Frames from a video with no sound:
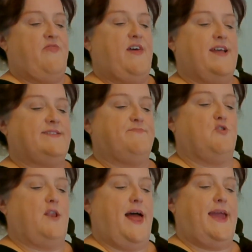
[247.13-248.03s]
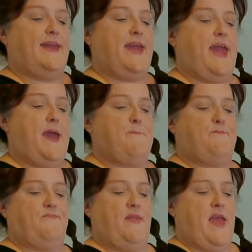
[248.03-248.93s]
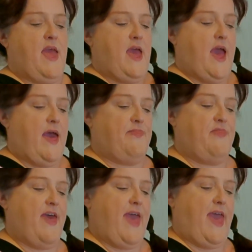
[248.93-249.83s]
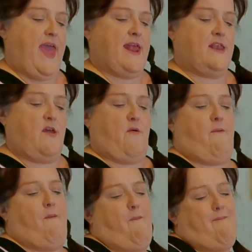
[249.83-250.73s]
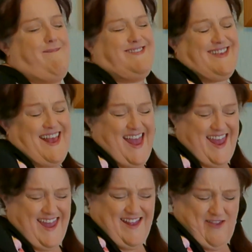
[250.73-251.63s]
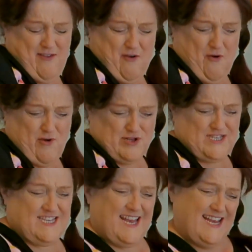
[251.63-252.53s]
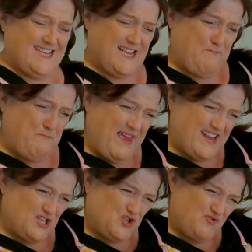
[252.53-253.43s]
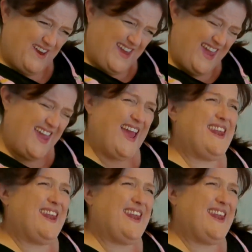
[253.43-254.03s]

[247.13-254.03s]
That's more like it. And then tie a knot. It's a bit tricky.